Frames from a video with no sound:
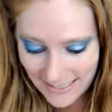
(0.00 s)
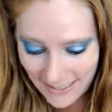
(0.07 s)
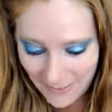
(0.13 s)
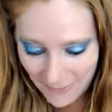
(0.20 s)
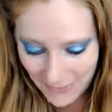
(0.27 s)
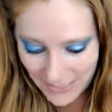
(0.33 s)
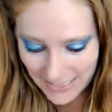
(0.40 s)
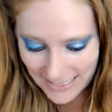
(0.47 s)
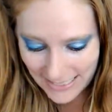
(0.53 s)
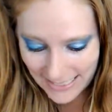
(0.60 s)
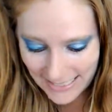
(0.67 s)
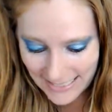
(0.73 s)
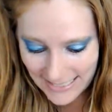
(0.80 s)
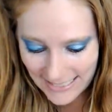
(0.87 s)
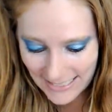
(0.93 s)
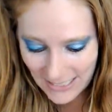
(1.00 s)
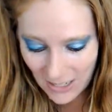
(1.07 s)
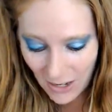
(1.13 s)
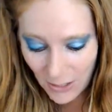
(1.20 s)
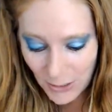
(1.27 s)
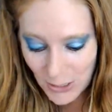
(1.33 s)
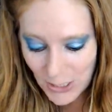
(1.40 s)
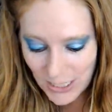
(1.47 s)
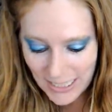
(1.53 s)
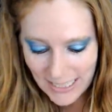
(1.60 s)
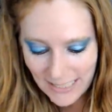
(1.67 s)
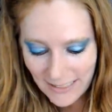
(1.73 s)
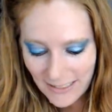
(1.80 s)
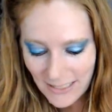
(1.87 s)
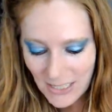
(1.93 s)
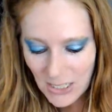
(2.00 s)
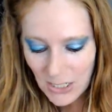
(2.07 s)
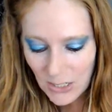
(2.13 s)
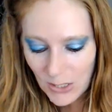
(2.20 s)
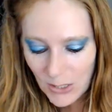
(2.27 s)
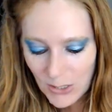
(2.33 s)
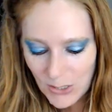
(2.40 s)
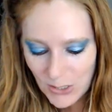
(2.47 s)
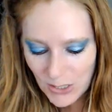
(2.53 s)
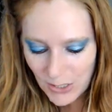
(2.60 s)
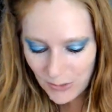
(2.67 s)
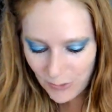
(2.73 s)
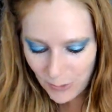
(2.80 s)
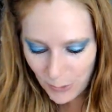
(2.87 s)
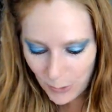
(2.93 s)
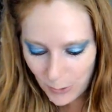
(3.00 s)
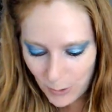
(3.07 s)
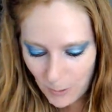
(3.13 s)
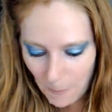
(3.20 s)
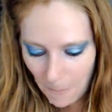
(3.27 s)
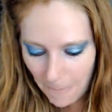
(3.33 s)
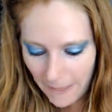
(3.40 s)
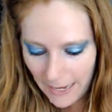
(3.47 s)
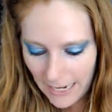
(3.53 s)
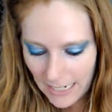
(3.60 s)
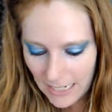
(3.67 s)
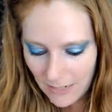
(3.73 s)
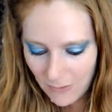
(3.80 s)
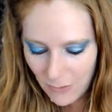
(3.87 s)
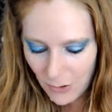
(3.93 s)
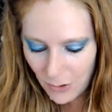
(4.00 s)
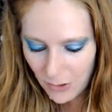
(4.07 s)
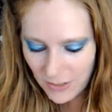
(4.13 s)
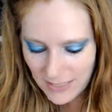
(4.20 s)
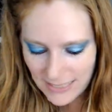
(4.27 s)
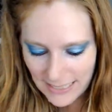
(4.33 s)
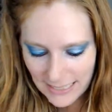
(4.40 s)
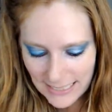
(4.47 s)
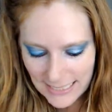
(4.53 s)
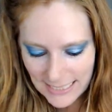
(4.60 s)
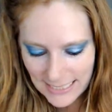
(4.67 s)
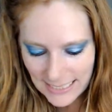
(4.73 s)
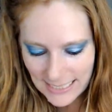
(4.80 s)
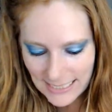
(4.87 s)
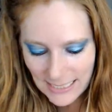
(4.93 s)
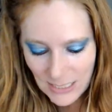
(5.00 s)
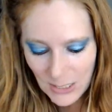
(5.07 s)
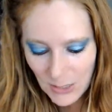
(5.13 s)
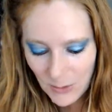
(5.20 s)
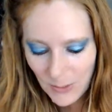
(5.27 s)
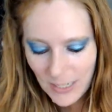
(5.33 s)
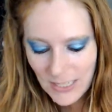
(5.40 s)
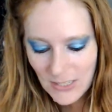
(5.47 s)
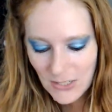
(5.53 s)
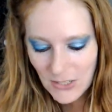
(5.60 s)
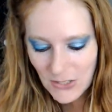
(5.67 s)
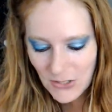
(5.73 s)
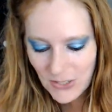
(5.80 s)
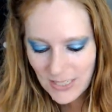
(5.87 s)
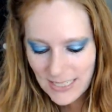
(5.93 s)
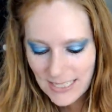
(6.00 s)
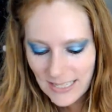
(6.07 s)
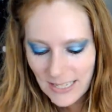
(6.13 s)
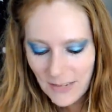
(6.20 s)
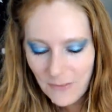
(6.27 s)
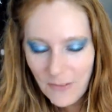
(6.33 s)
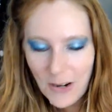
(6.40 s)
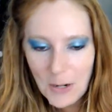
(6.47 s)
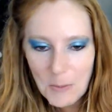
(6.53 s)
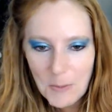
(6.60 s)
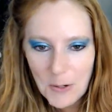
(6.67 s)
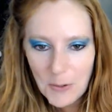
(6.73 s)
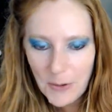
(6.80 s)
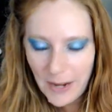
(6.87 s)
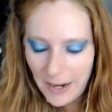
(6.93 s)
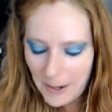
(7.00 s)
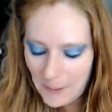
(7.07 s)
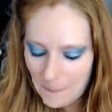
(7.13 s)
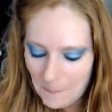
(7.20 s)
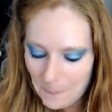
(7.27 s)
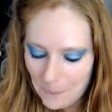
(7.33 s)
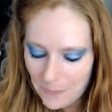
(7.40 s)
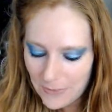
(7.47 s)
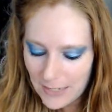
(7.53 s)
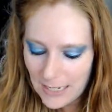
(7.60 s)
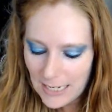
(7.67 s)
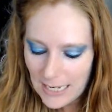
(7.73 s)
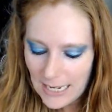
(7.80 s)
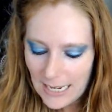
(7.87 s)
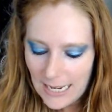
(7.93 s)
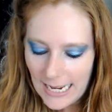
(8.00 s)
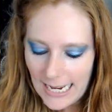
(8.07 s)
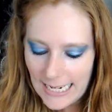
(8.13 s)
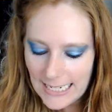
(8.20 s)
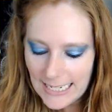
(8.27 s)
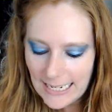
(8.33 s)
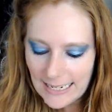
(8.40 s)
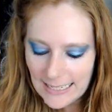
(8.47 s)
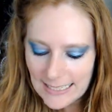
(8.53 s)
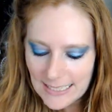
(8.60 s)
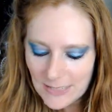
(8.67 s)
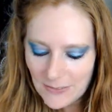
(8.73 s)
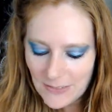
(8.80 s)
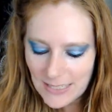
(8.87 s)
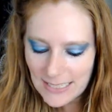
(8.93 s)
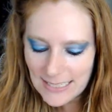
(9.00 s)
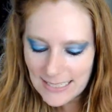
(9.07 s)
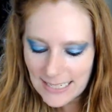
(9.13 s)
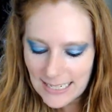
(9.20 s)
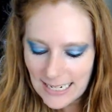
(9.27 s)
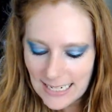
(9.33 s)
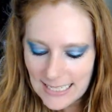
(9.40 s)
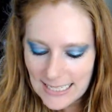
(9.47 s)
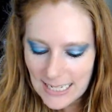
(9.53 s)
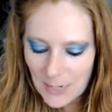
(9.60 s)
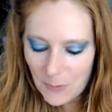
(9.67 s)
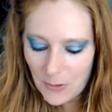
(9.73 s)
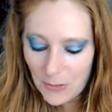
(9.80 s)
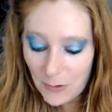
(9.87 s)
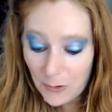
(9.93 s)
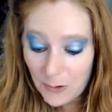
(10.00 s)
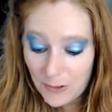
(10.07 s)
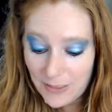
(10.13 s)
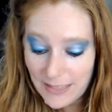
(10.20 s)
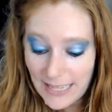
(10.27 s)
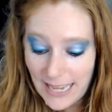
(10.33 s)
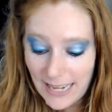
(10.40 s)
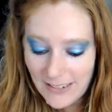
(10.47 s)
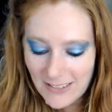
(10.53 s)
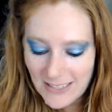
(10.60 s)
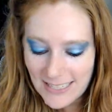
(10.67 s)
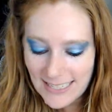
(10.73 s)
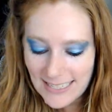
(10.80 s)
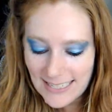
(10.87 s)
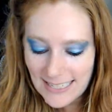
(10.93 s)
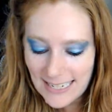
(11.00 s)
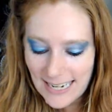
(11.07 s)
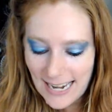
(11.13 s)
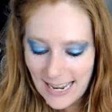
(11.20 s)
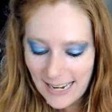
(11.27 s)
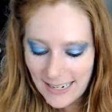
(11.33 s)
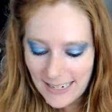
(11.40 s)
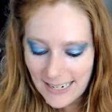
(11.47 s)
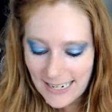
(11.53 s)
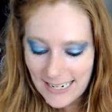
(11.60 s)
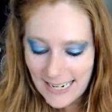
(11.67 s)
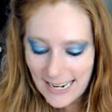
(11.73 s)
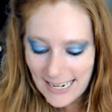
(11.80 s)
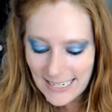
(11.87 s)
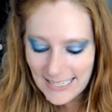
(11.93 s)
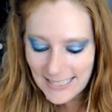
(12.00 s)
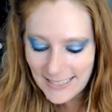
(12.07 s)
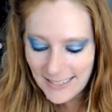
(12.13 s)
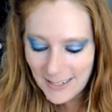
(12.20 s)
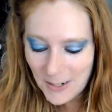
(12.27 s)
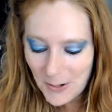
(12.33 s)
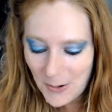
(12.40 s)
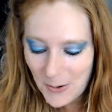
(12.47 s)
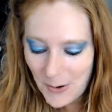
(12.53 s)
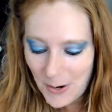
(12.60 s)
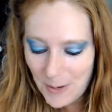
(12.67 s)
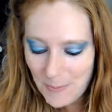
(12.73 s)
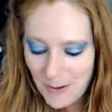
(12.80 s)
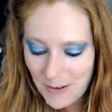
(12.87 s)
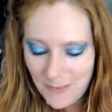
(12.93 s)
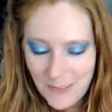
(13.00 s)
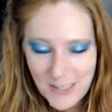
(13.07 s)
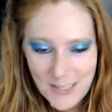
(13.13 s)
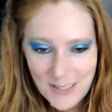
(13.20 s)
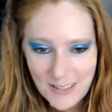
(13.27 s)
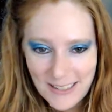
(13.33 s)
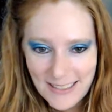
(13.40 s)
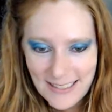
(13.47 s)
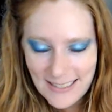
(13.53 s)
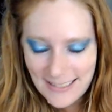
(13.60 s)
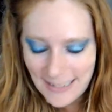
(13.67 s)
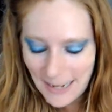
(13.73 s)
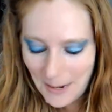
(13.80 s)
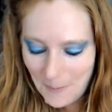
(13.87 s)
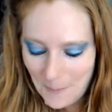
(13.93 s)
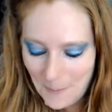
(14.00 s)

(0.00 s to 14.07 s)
physics, geology, alternate fuel, any of the earth sciences and new industries in the environmental care. Any activities connecting with earthly energies and nature are beneficial at this time.